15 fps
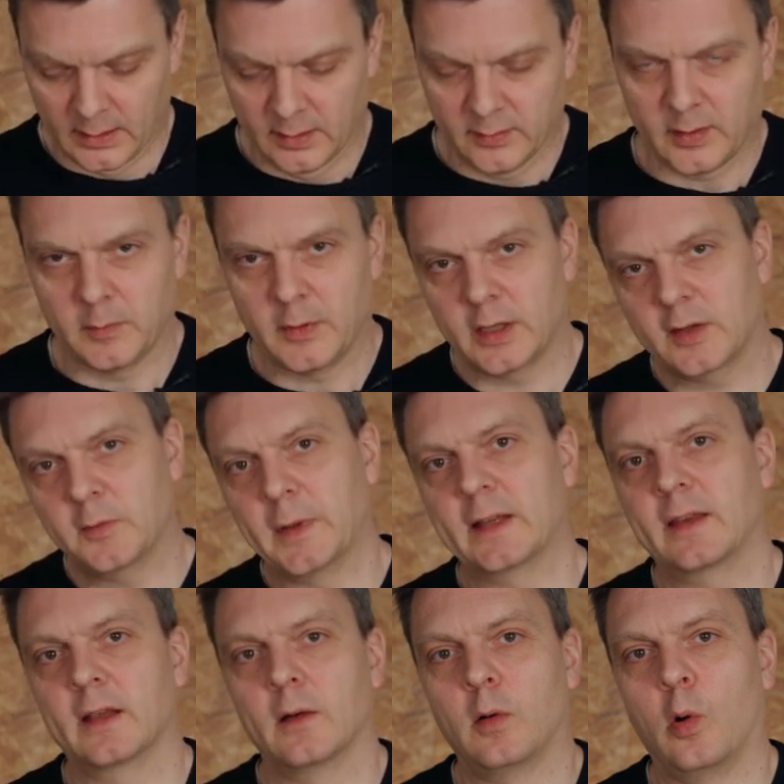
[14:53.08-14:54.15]
So I'm not
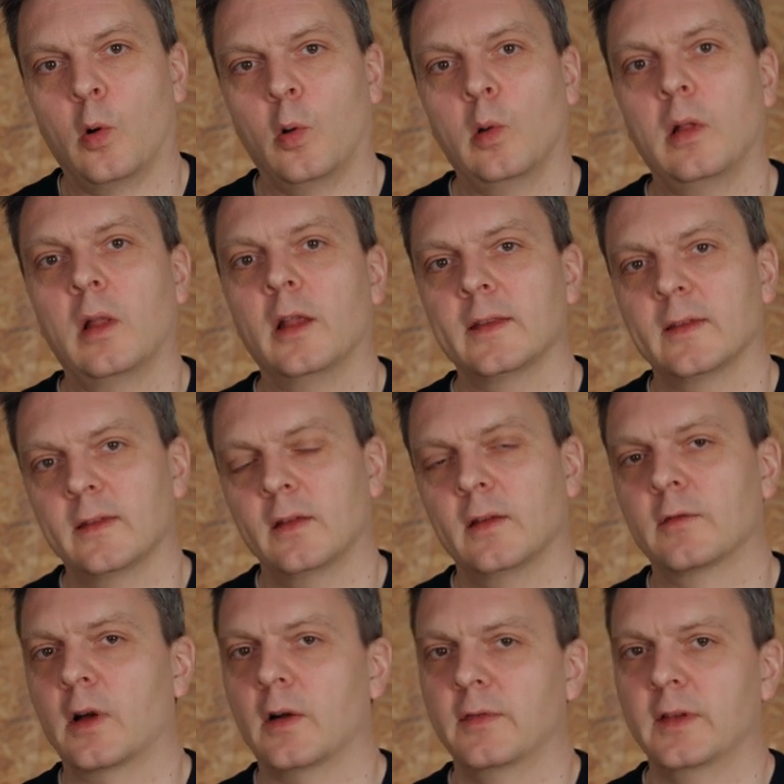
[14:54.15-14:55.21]
expecting a whole lot
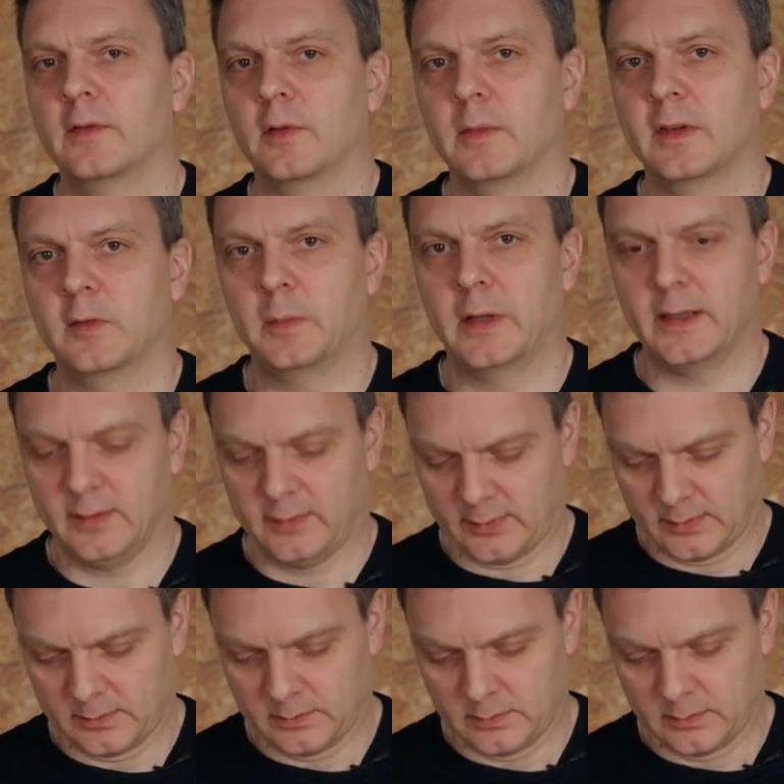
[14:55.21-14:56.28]
of coffee from this
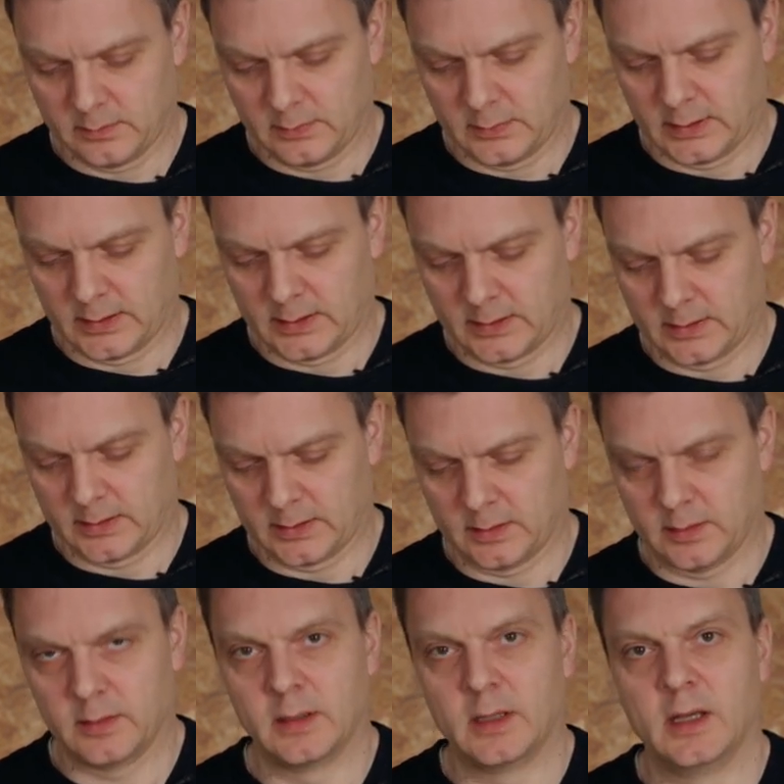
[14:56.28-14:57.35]
place.
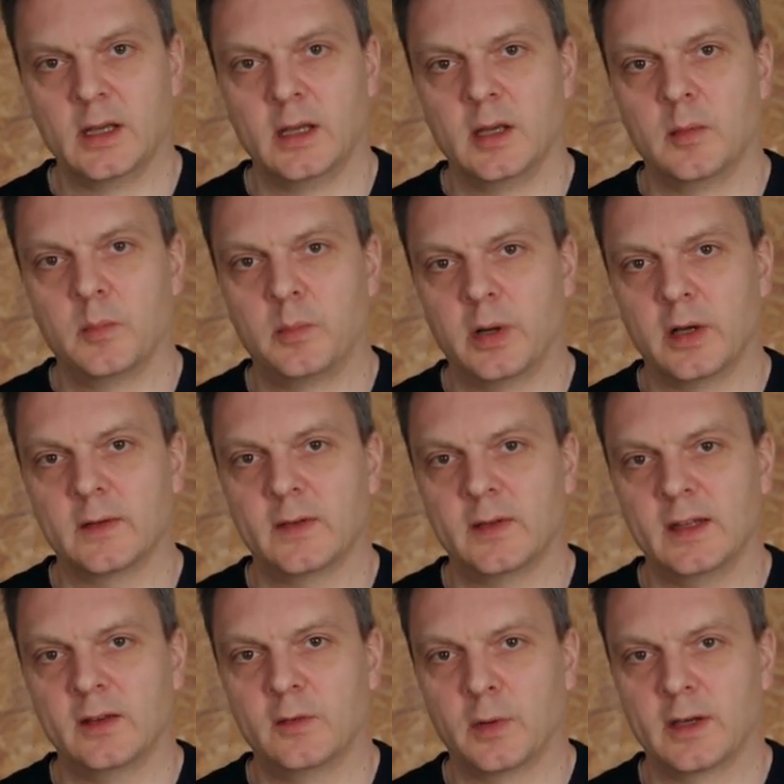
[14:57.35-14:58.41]
But
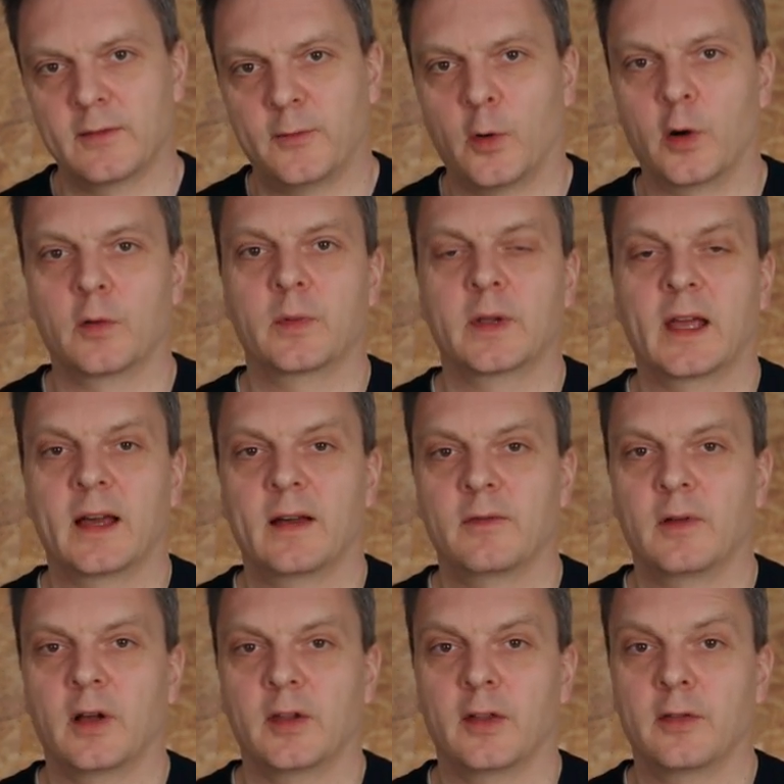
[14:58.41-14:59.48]
in 24 we have
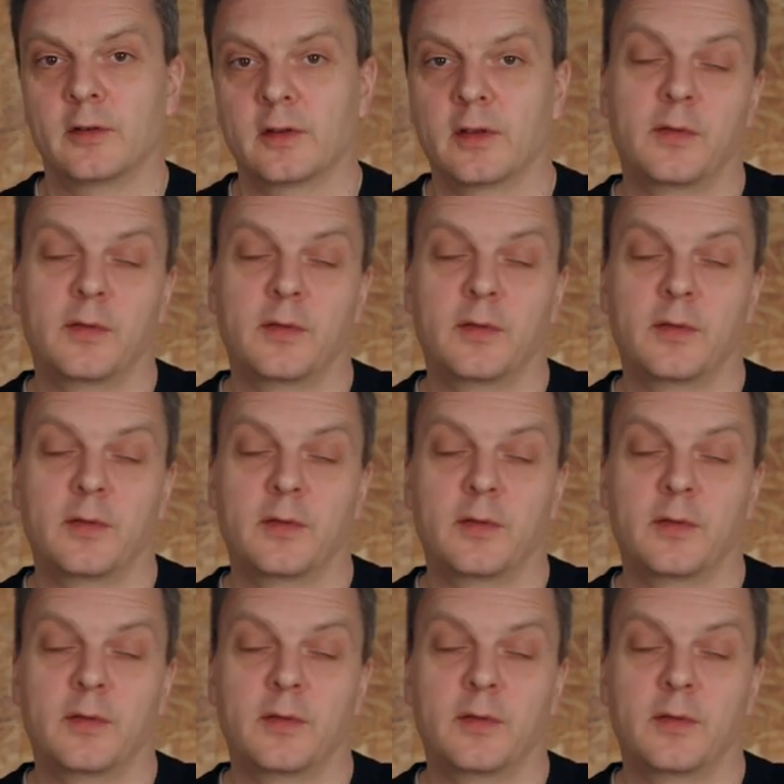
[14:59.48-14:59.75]
another